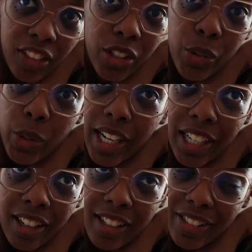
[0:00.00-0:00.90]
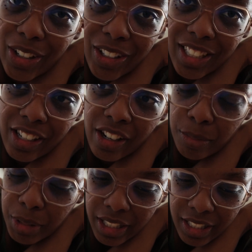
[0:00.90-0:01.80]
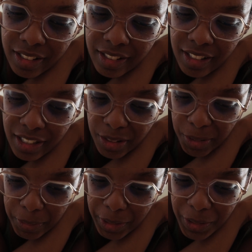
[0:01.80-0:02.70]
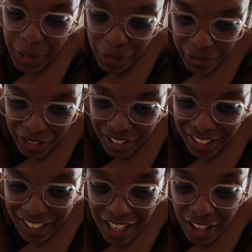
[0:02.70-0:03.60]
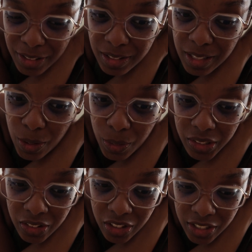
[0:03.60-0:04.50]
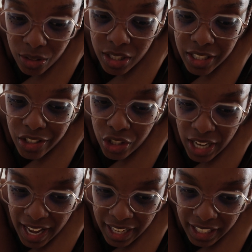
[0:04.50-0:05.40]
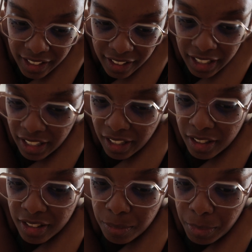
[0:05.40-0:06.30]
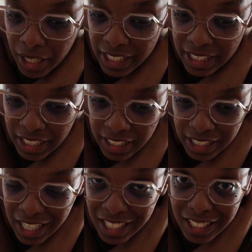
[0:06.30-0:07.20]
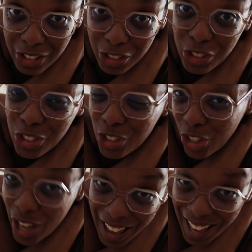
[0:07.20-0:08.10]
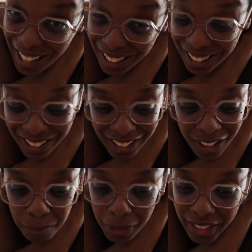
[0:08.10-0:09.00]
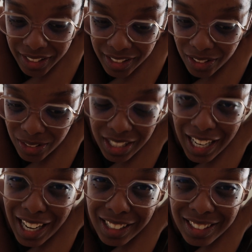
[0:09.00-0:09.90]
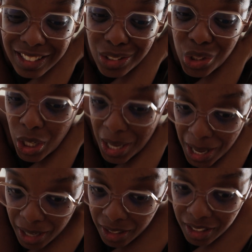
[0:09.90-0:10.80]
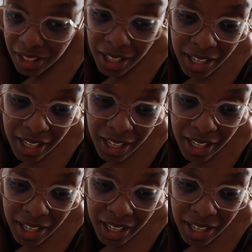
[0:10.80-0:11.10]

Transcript: The dryer is already done because that took me so long. So laundry, check. Pay city tax, check. Pay sales tax, check.